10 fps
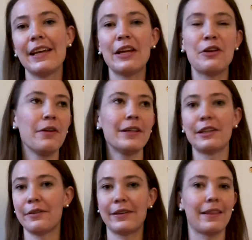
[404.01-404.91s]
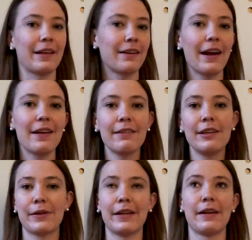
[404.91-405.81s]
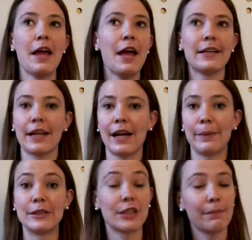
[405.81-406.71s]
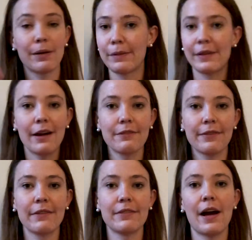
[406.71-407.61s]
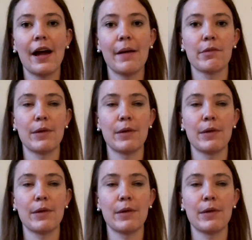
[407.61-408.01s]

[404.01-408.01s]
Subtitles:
You don't need to do anything crazy. You can get up and jump up and down 5 times,